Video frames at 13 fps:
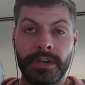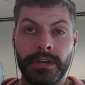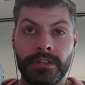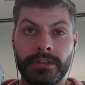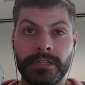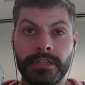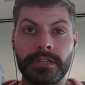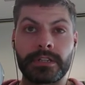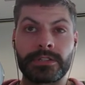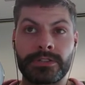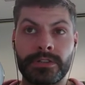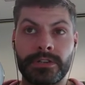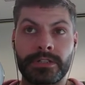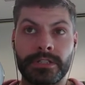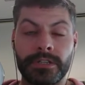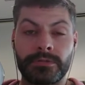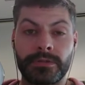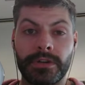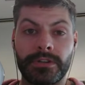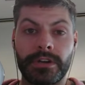there's a little uncertainty in
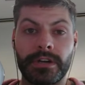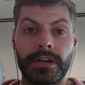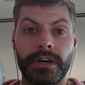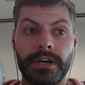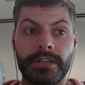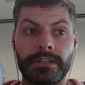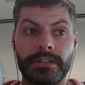whether or not